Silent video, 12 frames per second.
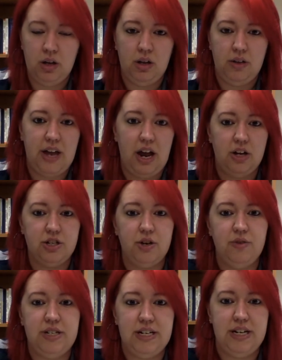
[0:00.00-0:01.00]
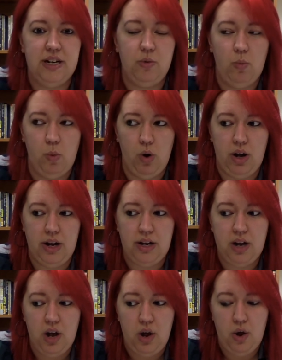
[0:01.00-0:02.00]
They also did one
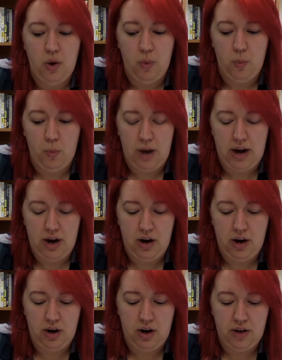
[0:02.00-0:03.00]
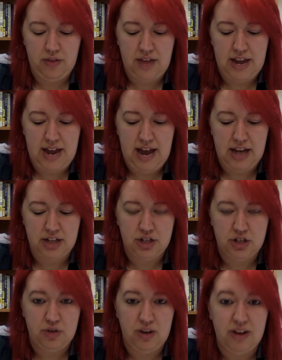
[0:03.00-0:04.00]
where they had to
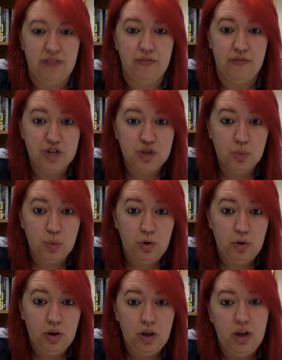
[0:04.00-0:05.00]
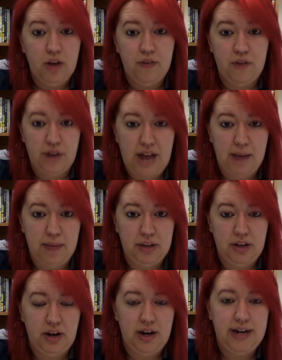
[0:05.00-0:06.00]
do a visual
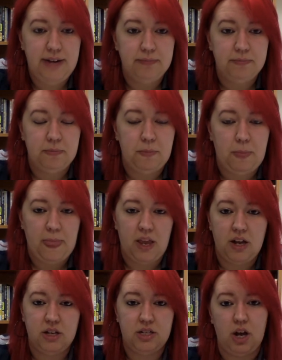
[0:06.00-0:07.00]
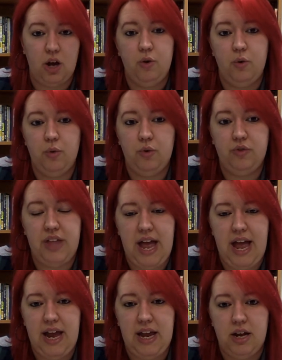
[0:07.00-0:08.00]
vocabulary. So
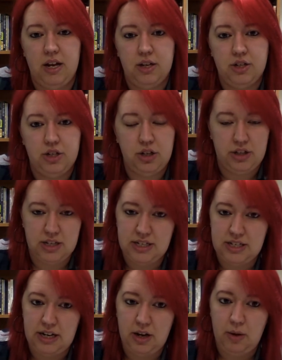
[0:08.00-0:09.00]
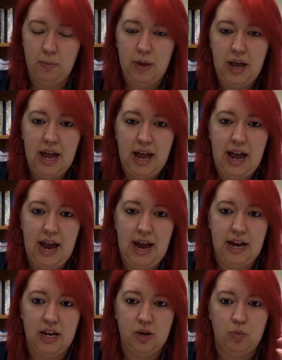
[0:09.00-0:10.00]
they took the stem
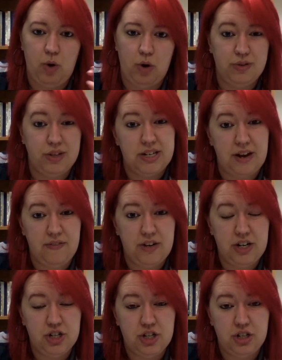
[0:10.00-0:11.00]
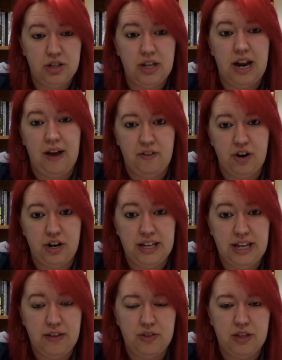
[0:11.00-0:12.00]
and wrote the definition that I've already
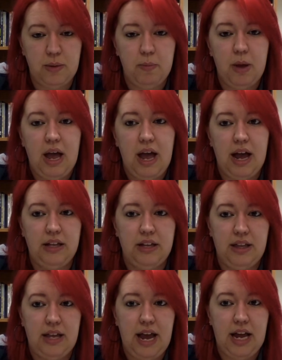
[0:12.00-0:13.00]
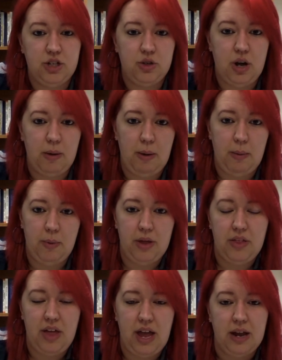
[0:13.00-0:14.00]
given them, and then they had to come up
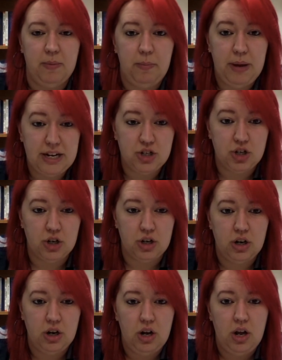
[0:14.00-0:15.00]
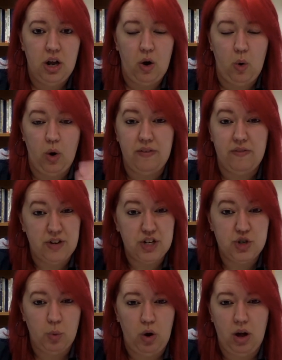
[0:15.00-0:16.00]
with a picture or a
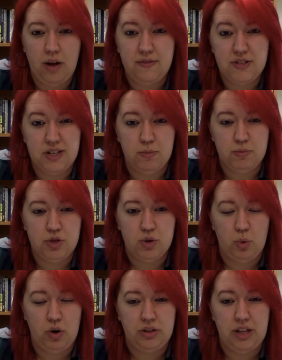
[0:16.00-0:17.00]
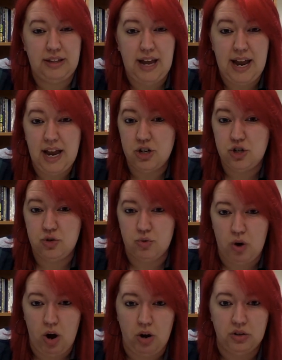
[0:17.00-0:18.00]
visual of some sort that they had
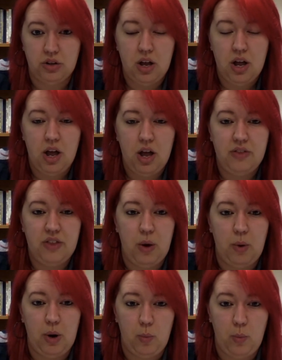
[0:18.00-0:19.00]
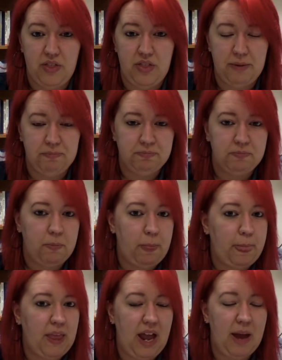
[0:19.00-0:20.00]
drawn that went with it.
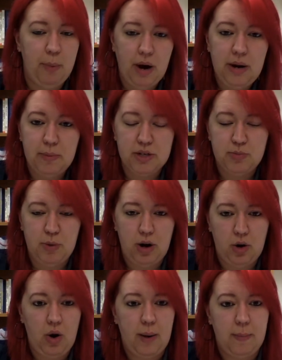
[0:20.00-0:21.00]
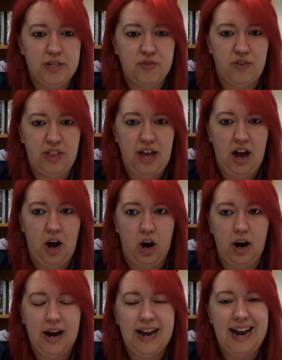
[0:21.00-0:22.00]
And pretty much my requirements for that
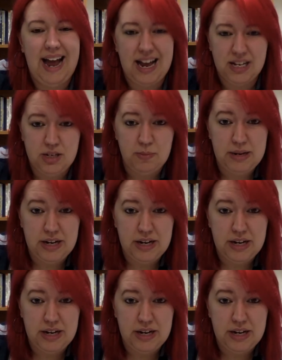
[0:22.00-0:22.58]
are it has to be